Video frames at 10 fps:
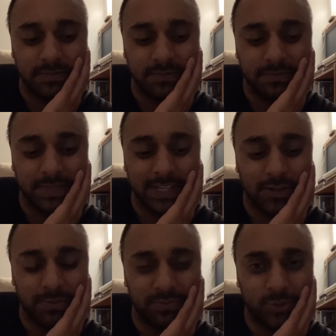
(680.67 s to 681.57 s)
May
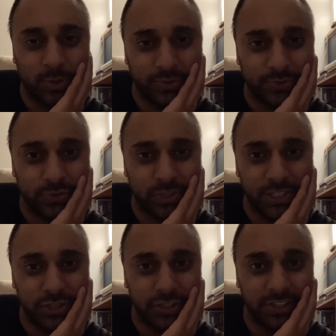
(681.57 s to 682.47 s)
help
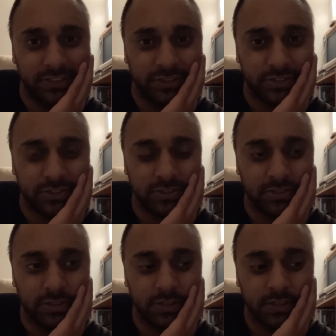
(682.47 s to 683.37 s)
concentration and just
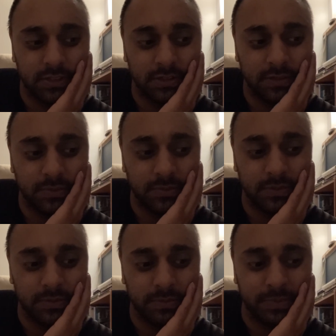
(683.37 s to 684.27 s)

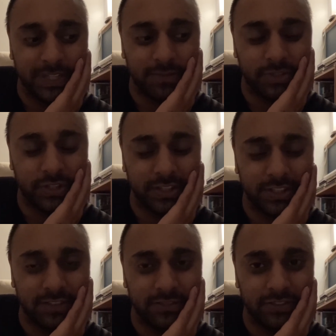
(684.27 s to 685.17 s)
being
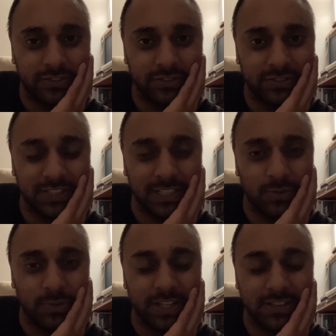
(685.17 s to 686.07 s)
productive and
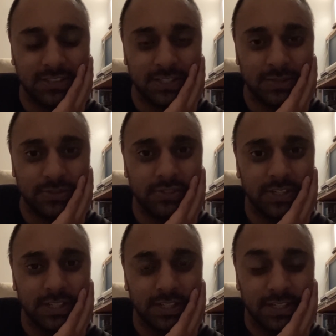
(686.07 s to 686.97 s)
seeing where this goes.
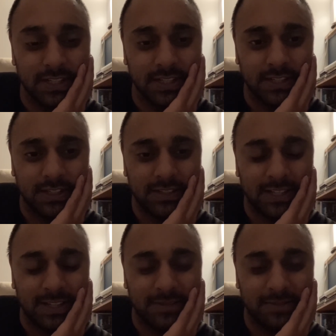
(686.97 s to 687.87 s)

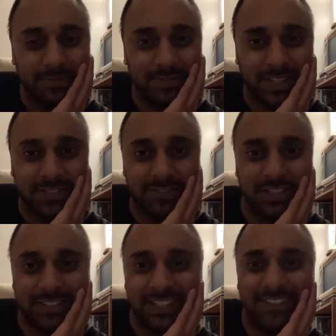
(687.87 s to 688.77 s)
Yeah, thanks for
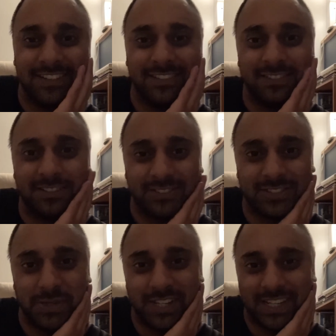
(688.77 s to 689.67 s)
listening, and I'll
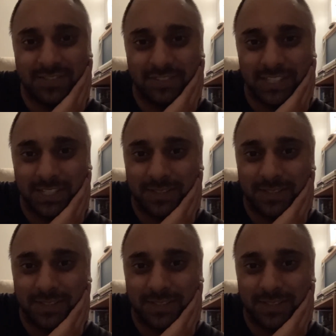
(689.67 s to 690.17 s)
see you in the next video.